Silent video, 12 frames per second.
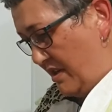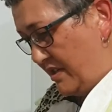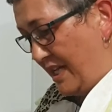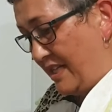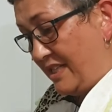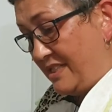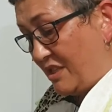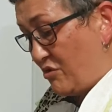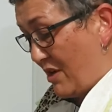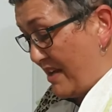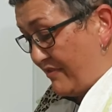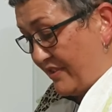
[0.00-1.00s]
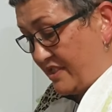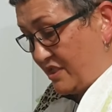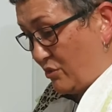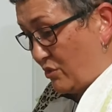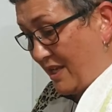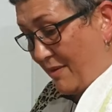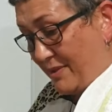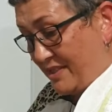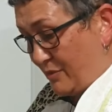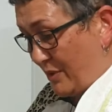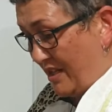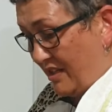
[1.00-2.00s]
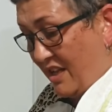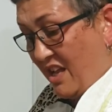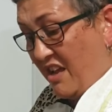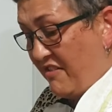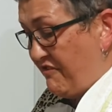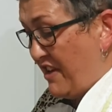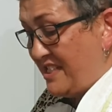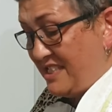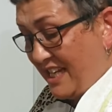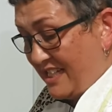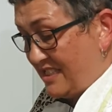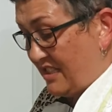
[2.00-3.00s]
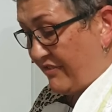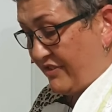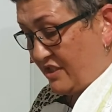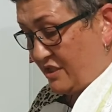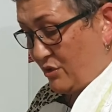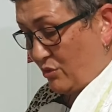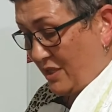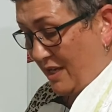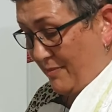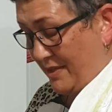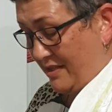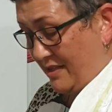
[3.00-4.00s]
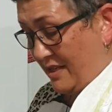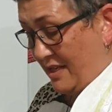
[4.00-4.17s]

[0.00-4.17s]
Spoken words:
Okay, these are great for the store cupboard as well. Fantastic for the store cupboard.